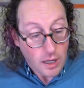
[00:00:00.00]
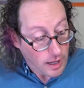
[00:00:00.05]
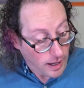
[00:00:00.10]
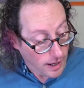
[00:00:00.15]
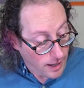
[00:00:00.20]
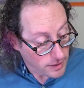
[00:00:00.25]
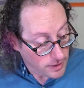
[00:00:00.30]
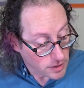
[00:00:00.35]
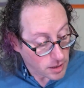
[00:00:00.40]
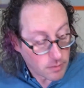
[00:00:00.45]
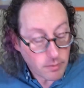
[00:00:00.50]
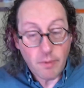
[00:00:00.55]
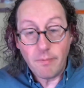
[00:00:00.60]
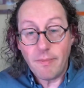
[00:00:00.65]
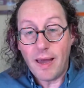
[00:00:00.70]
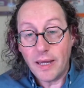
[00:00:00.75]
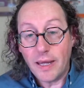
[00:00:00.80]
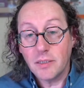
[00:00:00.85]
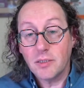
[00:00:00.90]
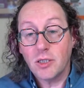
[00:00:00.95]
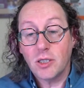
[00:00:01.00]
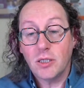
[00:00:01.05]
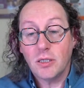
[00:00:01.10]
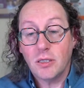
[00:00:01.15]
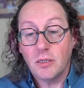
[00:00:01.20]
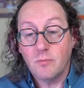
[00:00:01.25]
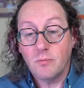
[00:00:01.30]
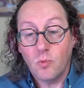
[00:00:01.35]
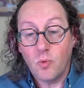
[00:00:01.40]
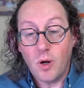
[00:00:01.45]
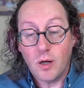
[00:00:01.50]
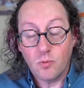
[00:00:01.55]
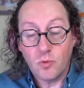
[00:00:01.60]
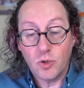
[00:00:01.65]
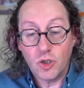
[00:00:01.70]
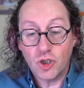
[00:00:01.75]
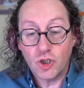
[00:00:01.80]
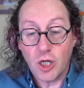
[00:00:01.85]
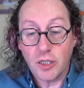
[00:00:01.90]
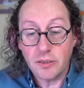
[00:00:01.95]
and some of my team when we
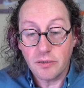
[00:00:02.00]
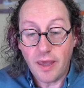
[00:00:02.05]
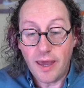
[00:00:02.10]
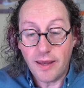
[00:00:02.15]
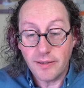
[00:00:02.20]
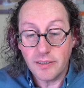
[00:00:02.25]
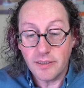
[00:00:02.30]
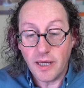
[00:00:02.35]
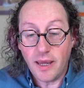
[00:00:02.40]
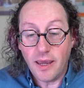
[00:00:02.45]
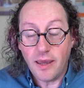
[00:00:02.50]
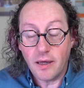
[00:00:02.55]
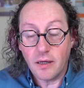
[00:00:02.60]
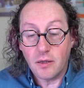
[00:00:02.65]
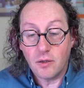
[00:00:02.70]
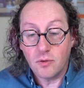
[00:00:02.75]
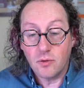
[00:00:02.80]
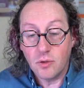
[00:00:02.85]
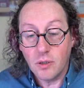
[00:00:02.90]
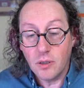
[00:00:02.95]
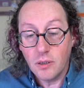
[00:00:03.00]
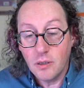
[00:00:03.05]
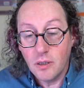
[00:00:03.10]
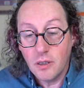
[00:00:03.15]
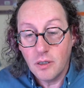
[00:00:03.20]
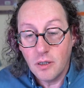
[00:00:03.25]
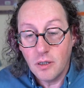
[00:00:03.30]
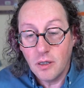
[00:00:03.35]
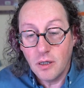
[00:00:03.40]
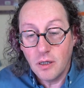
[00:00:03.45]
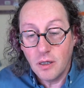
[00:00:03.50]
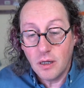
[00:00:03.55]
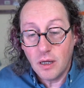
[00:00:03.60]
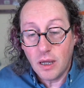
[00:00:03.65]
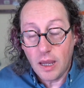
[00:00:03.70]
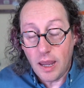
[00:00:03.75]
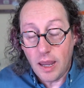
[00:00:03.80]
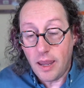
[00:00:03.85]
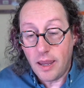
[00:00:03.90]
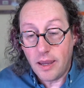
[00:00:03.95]
shut that down
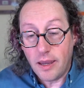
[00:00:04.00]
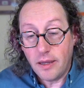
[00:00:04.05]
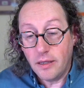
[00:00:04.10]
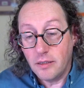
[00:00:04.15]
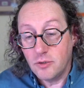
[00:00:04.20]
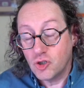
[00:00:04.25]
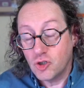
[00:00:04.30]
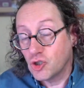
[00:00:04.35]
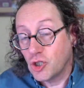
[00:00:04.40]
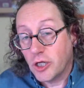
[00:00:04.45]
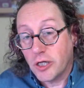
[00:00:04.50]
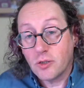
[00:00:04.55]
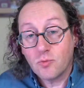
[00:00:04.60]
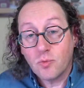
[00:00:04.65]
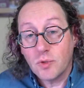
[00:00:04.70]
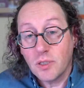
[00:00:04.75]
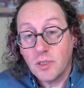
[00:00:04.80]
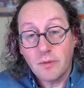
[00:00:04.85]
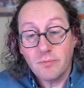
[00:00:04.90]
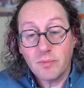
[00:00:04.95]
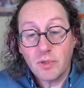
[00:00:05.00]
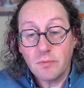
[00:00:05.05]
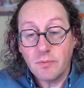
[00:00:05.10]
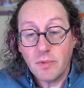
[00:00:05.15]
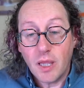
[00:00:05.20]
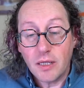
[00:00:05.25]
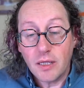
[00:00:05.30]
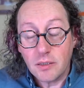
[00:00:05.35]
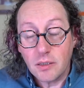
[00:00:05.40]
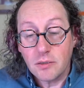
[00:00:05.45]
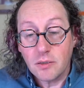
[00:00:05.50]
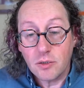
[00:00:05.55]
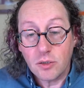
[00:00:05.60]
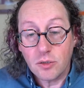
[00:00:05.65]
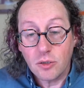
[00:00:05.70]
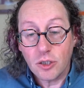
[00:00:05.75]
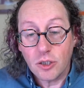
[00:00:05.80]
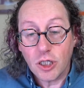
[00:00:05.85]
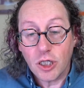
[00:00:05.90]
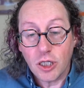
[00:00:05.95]
and shared with them some lessons
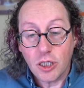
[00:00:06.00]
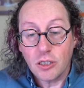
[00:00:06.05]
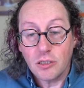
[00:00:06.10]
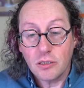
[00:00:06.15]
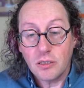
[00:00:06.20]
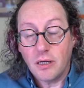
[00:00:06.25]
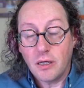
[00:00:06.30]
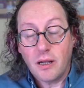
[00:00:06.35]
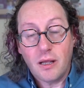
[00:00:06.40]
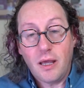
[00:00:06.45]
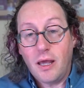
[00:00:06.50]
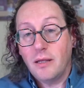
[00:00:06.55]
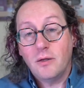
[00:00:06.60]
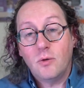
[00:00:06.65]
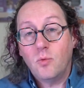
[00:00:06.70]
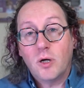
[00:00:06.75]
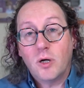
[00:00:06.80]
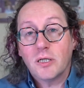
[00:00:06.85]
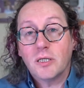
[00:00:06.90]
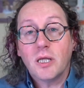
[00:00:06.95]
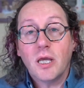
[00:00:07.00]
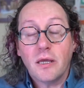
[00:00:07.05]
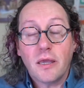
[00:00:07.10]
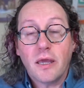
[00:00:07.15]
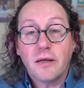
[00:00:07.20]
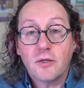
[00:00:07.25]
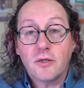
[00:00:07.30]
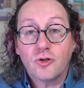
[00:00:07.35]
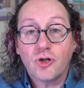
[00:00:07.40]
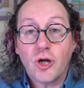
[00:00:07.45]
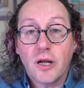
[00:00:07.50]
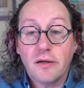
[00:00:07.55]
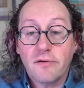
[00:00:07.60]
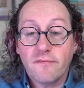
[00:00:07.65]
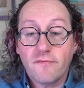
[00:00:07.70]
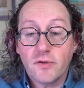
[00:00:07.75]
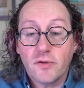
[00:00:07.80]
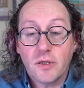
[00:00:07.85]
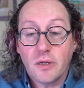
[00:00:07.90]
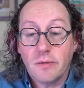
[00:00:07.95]
learned. And I don't want to take any credit
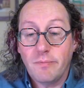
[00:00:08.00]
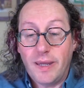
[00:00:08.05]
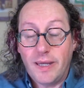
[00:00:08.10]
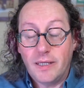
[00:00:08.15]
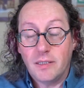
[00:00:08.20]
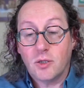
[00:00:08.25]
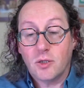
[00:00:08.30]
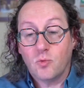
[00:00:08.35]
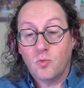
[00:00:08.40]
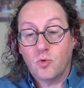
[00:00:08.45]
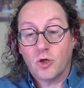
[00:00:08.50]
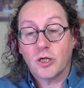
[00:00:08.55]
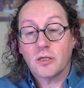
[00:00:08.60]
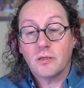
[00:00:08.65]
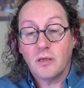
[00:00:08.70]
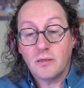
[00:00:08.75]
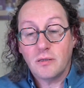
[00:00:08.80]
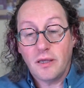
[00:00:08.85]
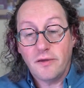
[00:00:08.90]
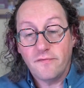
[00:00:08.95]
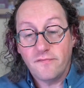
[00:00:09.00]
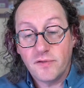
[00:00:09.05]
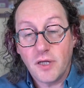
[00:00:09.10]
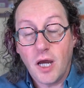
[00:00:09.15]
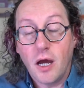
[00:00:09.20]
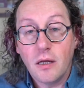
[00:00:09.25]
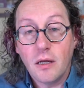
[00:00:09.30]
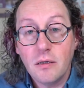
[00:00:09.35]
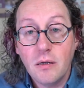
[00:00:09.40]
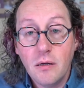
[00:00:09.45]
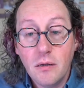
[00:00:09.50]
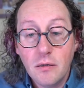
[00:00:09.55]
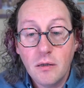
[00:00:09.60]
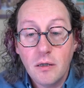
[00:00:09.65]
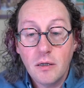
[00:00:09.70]
for the amazing work that they've done,